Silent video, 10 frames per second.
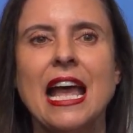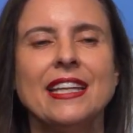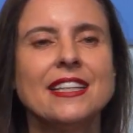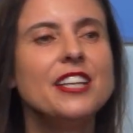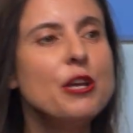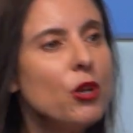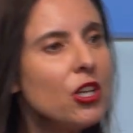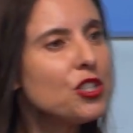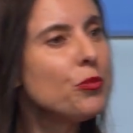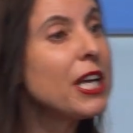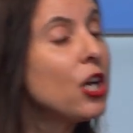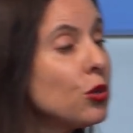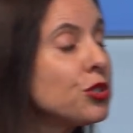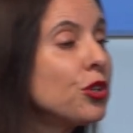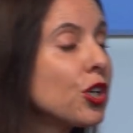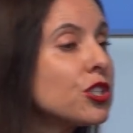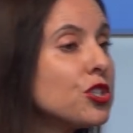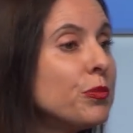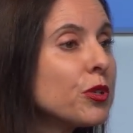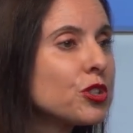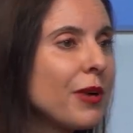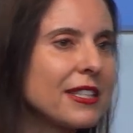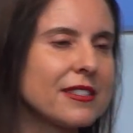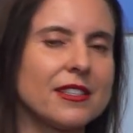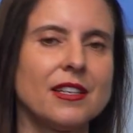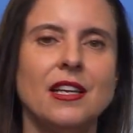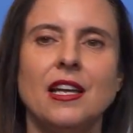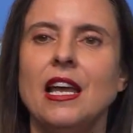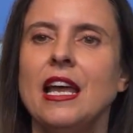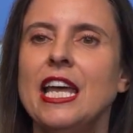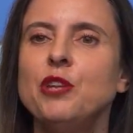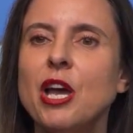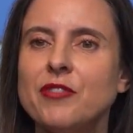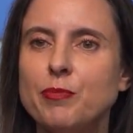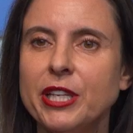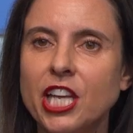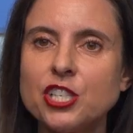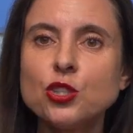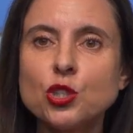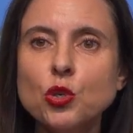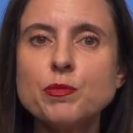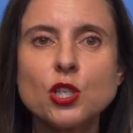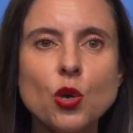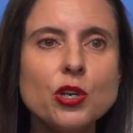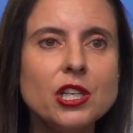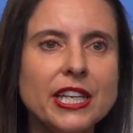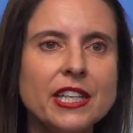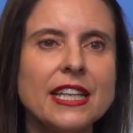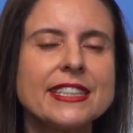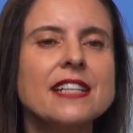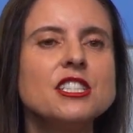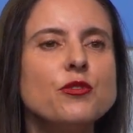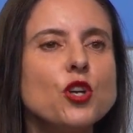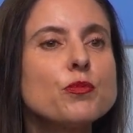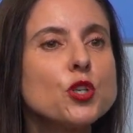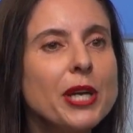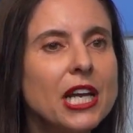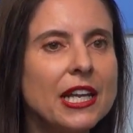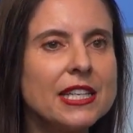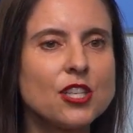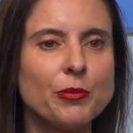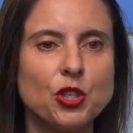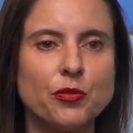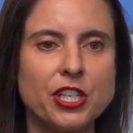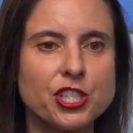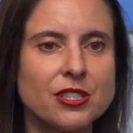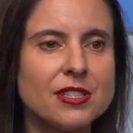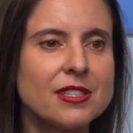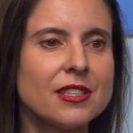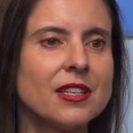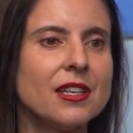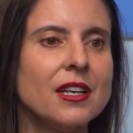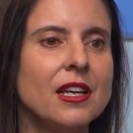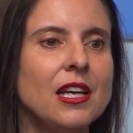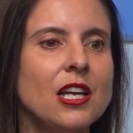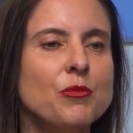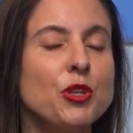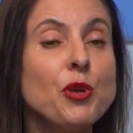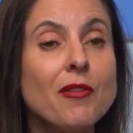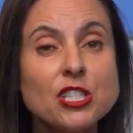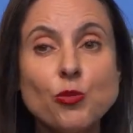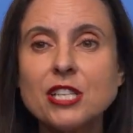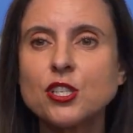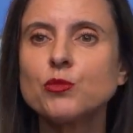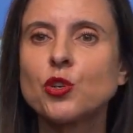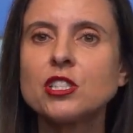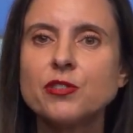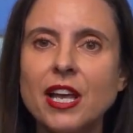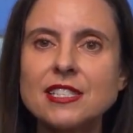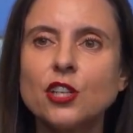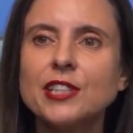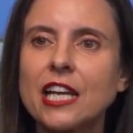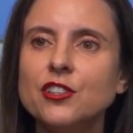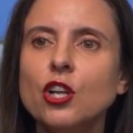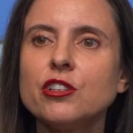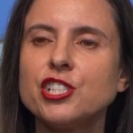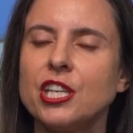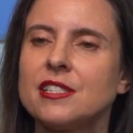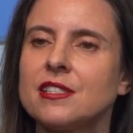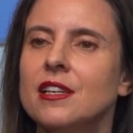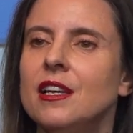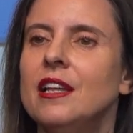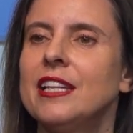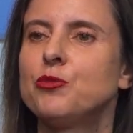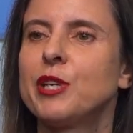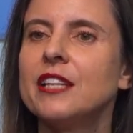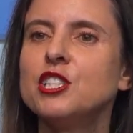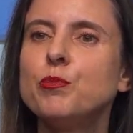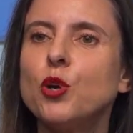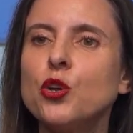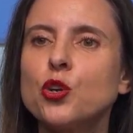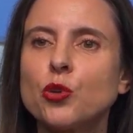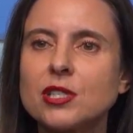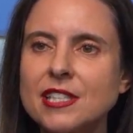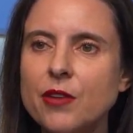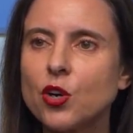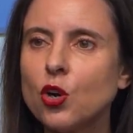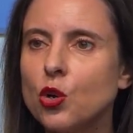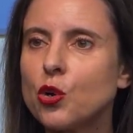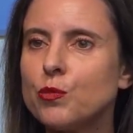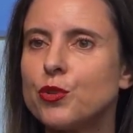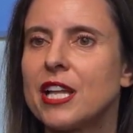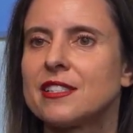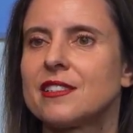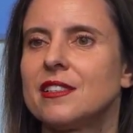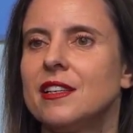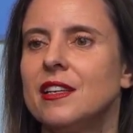and that enable us to be close to the consumer trends. And we have application groups locally that can develop quickly some innovations. But we have as well some transversal technologies that we can deploy across several local brands.